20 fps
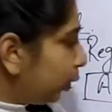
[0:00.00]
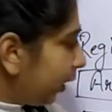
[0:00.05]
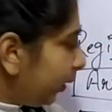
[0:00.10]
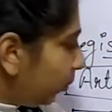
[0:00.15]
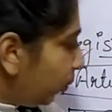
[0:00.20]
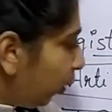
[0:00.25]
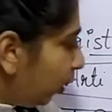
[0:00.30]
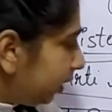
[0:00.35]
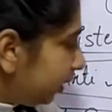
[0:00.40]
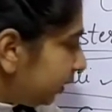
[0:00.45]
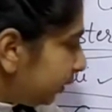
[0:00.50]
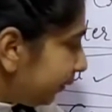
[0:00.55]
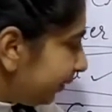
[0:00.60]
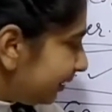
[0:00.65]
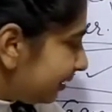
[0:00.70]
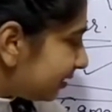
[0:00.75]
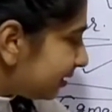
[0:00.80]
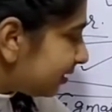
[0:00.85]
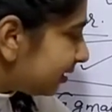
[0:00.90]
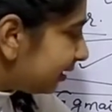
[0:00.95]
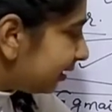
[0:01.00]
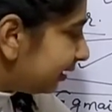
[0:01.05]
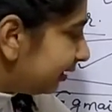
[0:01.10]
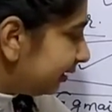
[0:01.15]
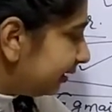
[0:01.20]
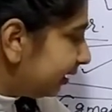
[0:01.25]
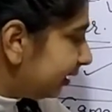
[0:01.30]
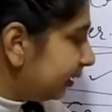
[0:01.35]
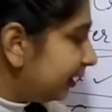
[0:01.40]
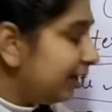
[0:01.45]
We want to
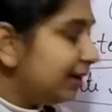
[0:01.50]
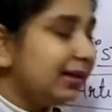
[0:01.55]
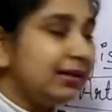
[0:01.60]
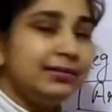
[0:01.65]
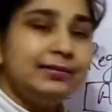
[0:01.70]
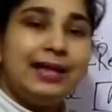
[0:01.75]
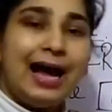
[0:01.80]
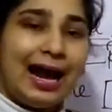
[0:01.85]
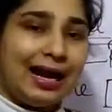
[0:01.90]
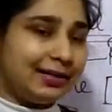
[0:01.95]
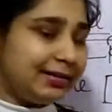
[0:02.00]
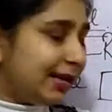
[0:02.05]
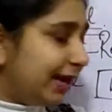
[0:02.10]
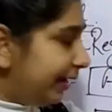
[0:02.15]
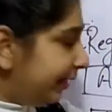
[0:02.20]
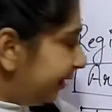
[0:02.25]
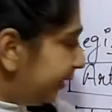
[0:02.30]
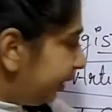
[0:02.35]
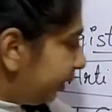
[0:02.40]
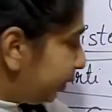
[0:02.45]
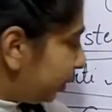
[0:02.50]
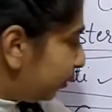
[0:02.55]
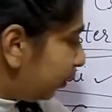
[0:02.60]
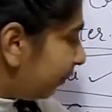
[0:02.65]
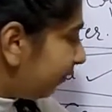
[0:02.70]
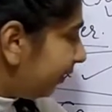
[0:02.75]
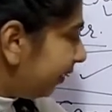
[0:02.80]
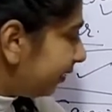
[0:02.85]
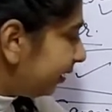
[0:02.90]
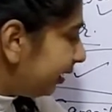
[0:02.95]
insert data into
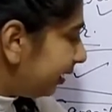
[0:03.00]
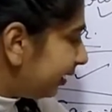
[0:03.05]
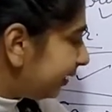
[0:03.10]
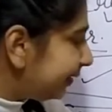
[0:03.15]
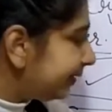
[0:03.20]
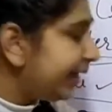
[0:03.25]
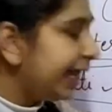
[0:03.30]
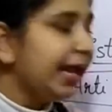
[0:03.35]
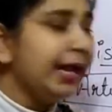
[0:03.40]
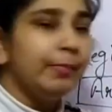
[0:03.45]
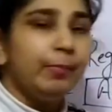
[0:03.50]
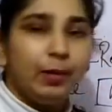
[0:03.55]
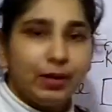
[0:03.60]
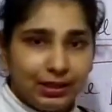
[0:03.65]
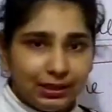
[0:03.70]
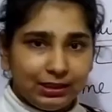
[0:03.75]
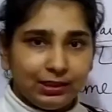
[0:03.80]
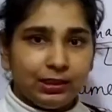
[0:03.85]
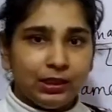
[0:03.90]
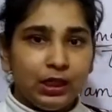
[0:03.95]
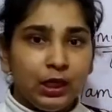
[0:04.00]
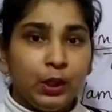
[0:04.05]
our table